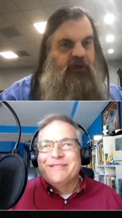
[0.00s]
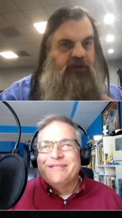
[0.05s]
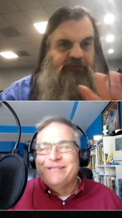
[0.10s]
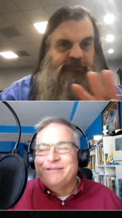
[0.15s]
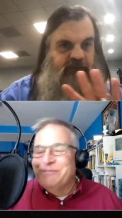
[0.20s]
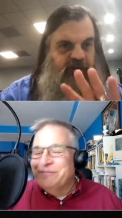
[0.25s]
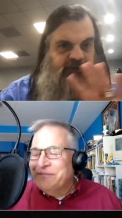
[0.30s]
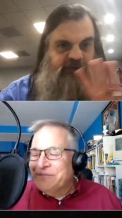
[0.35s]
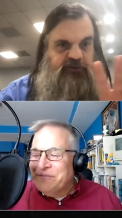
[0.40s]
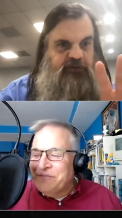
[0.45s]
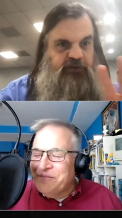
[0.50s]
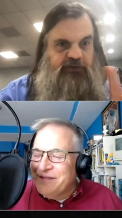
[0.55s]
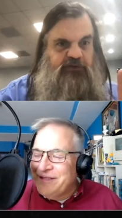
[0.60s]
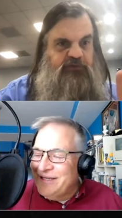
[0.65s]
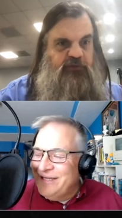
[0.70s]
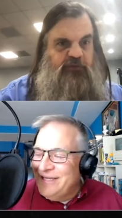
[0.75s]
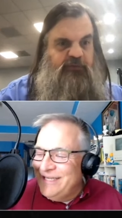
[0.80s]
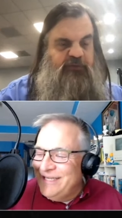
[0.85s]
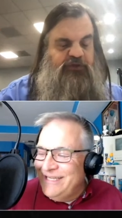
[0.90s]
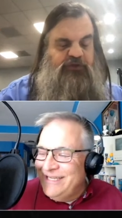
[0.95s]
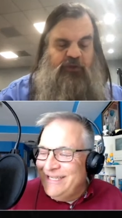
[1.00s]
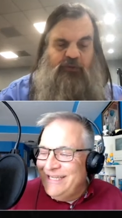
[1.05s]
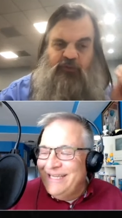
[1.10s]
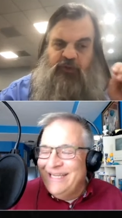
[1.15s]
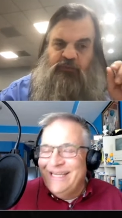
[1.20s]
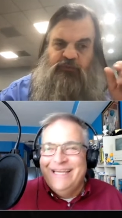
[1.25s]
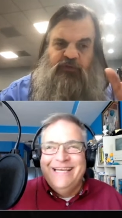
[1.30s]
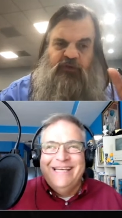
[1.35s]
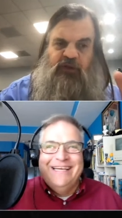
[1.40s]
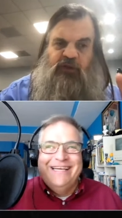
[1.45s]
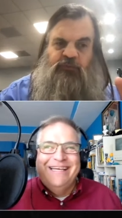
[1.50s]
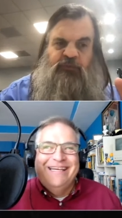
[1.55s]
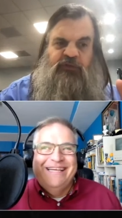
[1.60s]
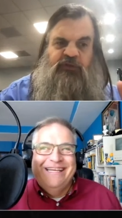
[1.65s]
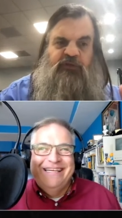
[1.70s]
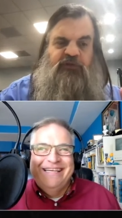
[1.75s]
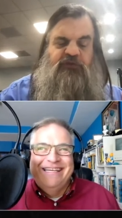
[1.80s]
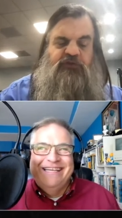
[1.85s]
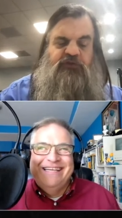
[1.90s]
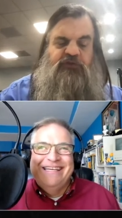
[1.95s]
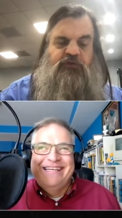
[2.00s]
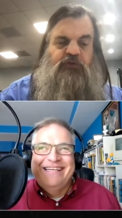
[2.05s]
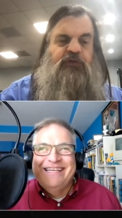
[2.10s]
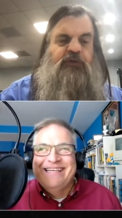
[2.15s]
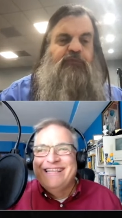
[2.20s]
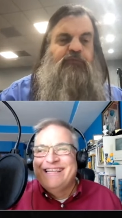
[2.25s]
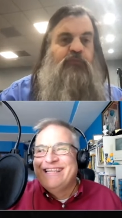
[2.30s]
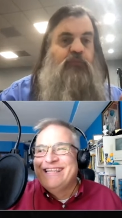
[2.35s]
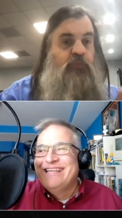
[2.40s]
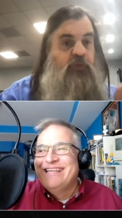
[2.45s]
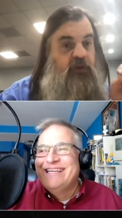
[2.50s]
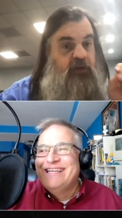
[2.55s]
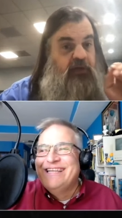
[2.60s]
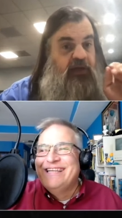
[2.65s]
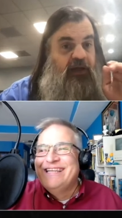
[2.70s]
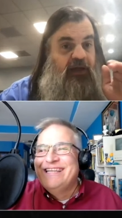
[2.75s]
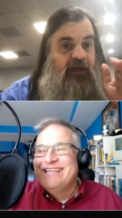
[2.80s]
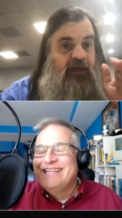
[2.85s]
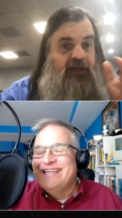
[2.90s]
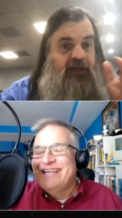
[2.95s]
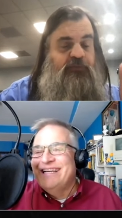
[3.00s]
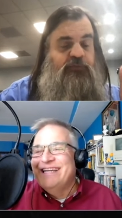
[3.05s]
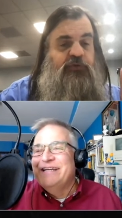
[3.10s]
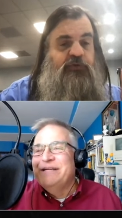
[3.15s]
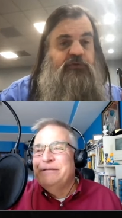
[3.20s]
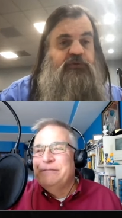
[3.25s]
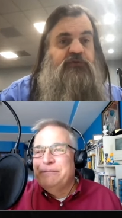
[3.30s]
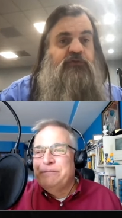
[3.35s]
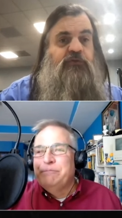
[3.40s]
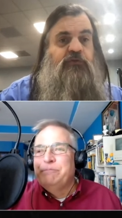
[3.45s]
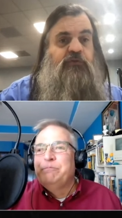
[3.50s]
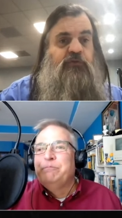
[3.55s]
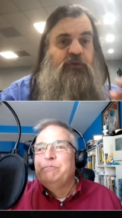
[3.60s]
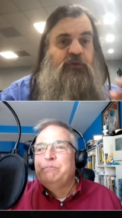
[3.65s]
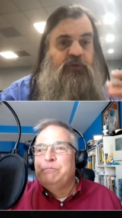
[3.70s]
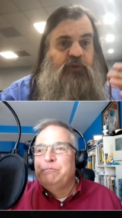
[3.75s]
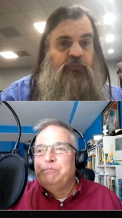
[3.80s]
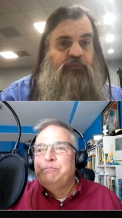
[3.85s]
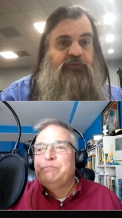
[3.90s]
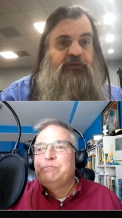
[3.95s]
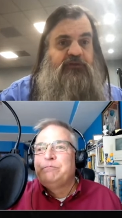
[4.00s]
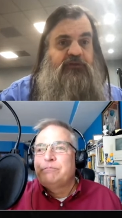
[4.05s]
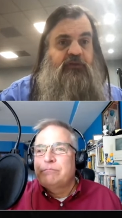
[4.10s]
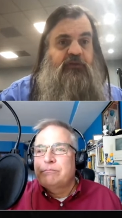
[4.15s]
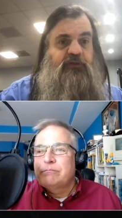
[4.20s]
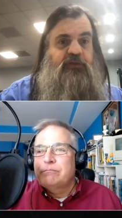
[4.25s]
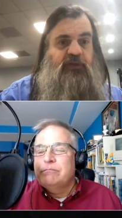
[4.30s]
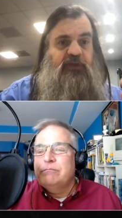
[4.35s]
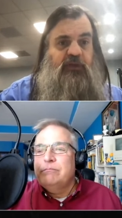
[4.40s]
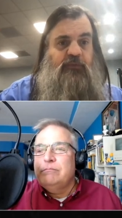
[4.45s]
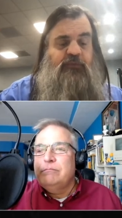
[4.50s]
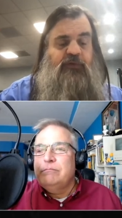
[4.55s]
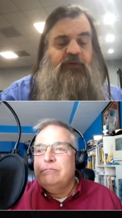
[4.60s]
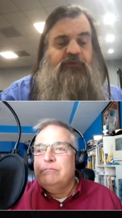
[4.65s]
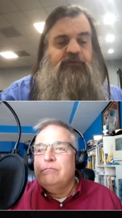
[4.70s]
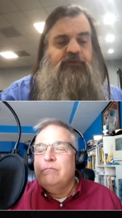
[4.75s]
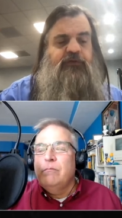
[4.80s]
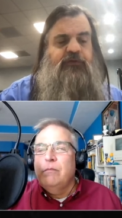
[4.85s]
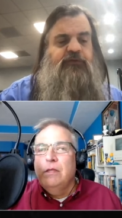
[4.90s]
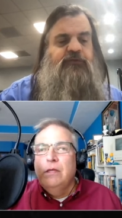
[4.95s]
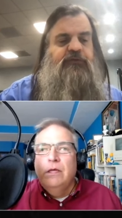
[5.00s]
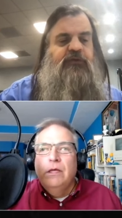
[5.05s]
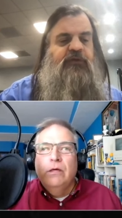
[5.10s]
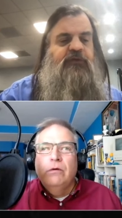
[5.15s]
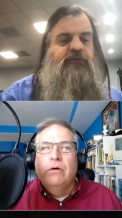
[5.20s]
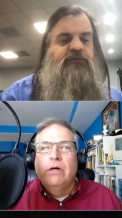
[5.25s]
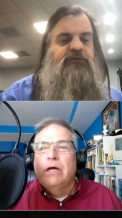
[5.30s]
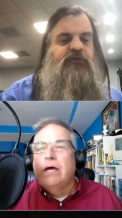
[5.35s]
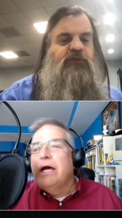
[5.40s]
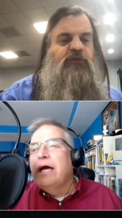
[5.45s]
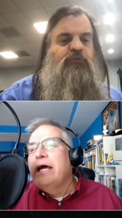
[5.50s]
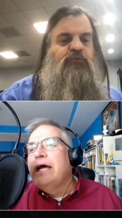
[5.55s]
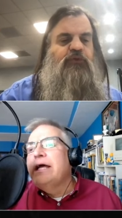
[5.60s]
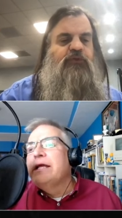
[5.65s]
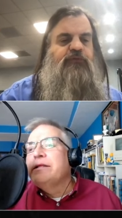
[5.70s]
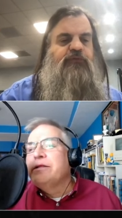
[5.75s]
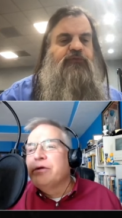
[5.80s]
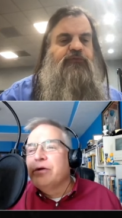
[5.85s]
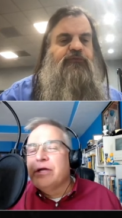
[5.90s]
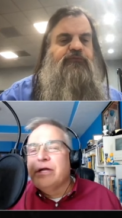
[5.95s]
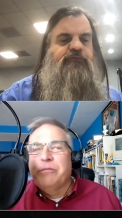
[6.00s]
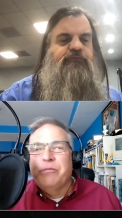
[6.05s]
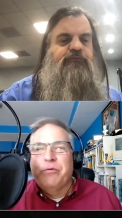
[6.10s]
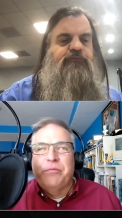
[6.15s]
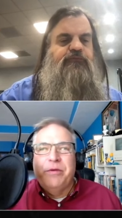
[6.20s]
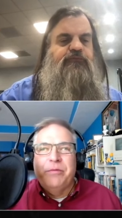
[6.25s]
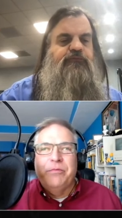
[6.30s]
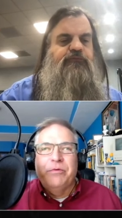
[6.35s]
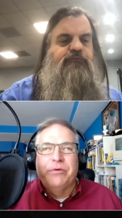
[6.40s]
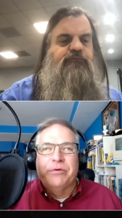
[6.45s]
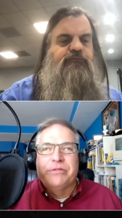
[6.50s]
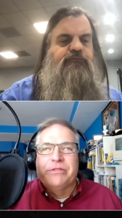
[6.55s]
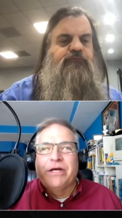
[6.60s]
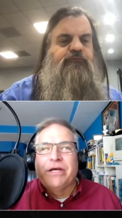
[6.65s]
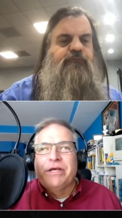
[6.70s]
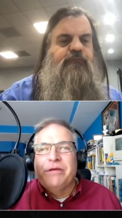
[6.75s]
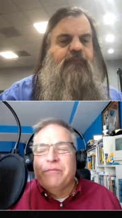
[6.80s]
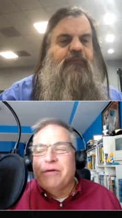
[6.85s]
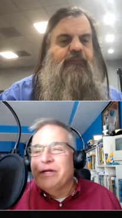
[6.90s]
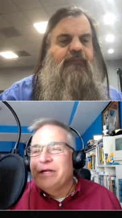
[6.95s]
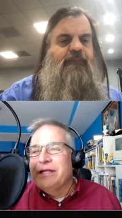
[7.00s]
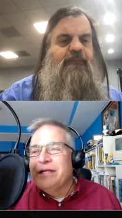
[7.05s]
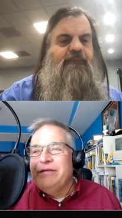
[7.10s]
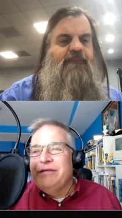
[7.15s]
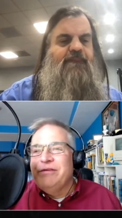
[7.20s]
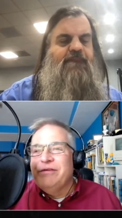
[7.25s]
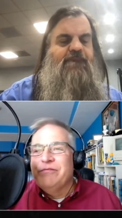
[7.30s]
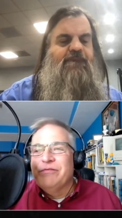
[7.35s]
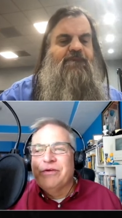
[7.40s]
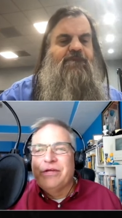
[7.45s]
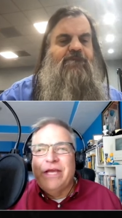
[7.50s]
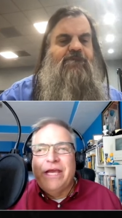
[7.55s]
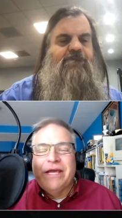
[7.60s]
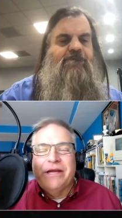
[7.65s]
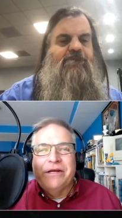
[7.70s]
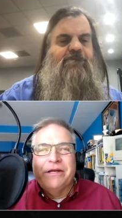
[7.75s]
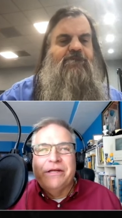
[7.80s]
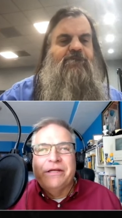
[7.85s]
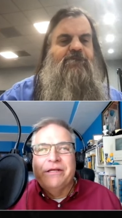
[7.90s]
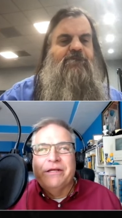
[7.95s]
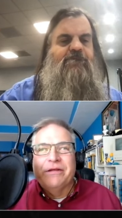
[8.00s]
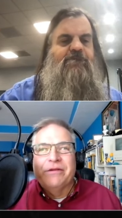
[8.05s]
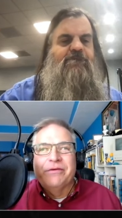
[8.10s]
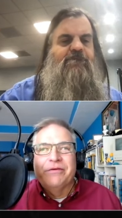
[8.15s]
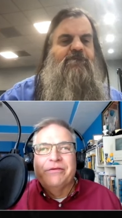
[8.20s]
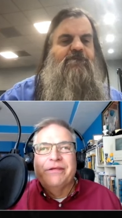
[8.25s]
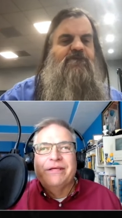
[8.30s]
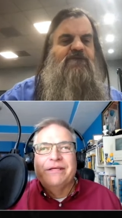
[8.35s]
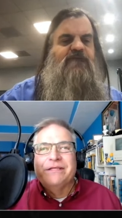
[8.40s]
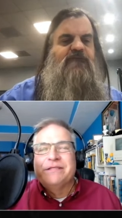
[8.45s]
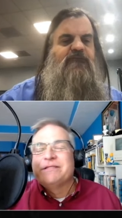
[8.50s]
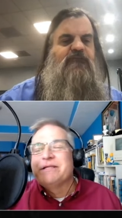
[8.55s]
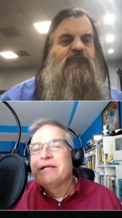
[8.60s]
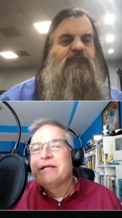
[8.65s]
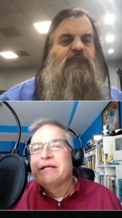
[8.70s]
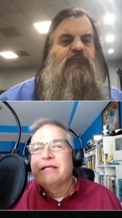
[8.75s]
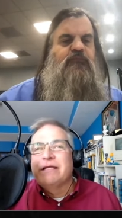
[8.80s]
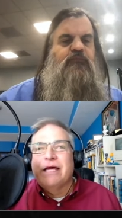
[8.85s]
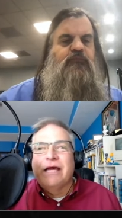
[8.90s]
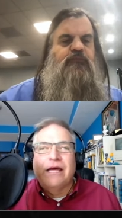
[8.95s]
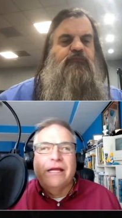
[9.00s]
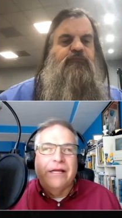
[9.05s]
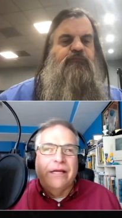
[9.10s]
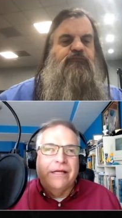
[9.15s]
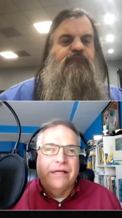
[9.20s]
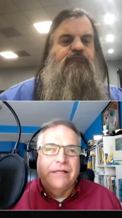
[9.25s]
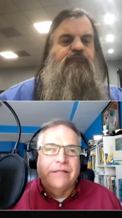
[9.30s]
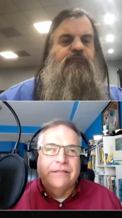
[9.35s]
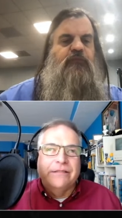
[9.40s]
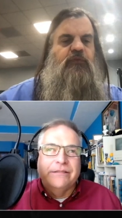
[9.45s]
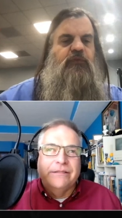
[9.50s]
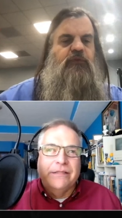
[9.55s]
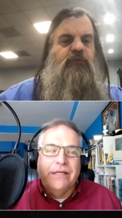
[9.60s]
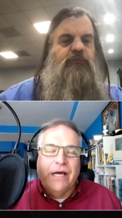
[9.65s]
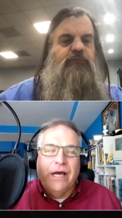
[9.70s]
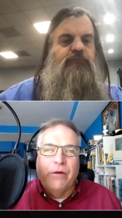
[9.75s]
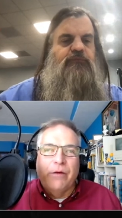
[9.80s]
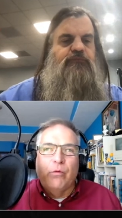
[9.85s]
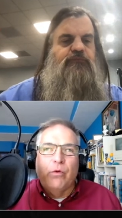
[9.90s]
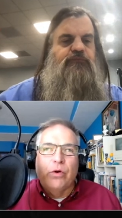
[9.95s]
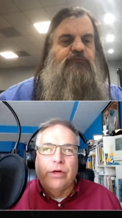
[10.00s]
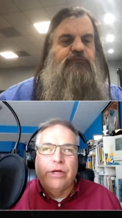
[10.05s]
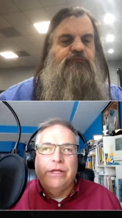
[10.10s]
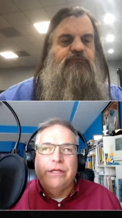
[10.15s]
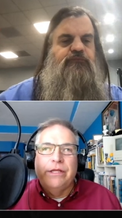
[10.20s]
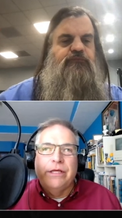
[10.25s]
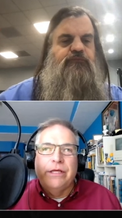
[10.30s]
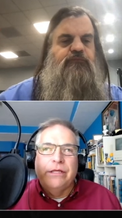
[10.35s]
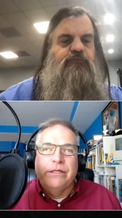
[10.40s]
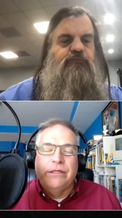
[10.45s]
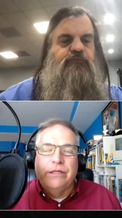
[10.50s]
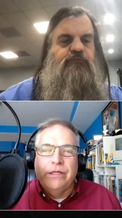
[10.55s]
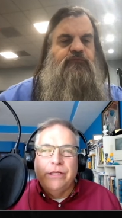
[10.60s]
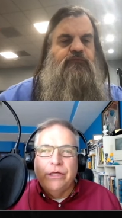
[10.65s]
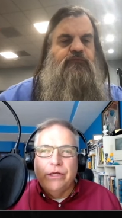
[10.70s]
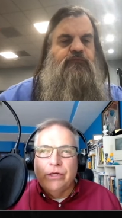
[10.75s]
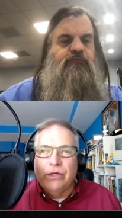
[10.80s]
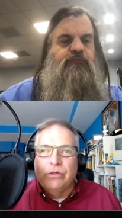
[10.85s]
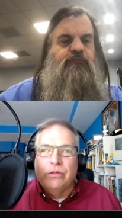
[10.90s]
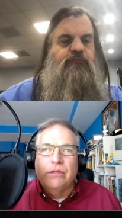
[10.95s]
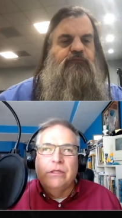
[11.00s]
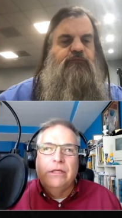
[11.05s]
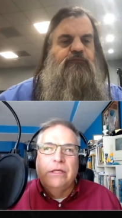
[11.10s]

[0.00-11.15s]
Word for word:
Speaker 1: Well,
Speaker 2: I, I, just, I just, want to make sure I'm, doing reading this in a hurry. Well, as yeah. opposed to a president thinking about the. Well, I, there are a
Speaker 1: couple people who are talking about leaving for Canada and other things like that, and I worry that you know.